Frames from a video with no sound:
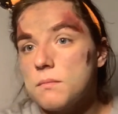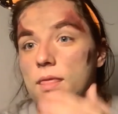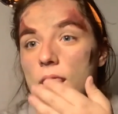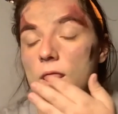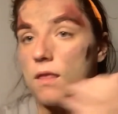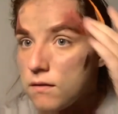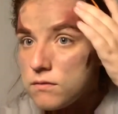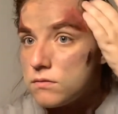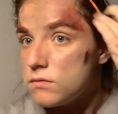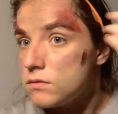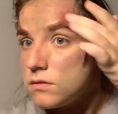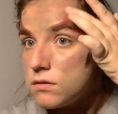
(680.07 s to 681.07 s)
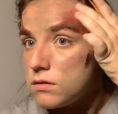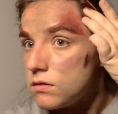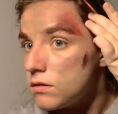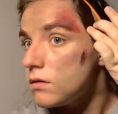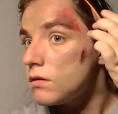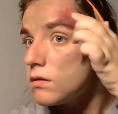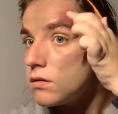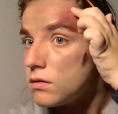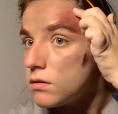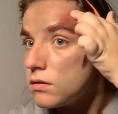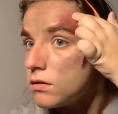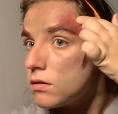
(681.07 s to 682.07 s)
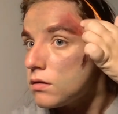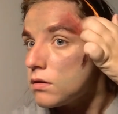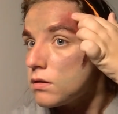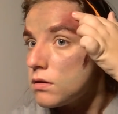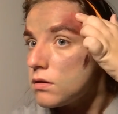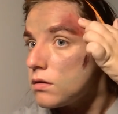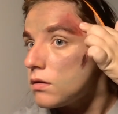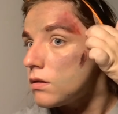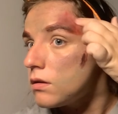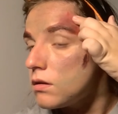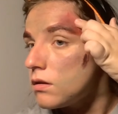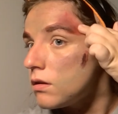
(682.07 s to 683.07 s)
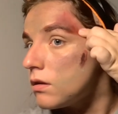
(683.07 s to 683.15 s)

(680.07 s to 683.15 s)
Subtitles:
same thing that I did with my brows. I went in with the red,